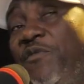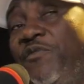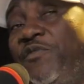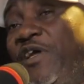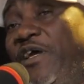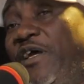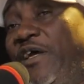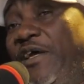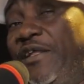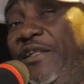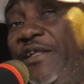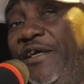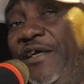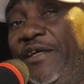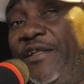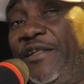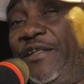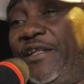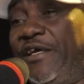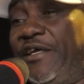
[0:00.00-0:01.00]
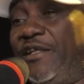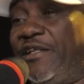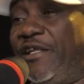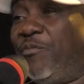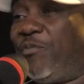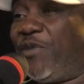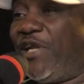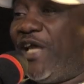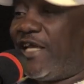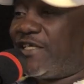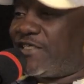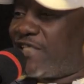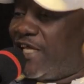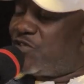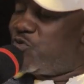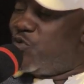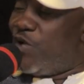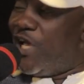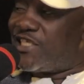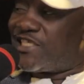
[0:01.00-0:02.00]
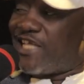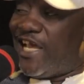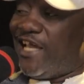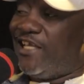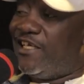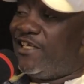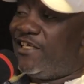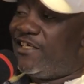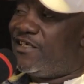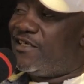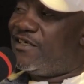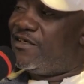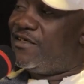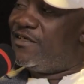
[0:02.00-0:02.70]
of the players that we are signing,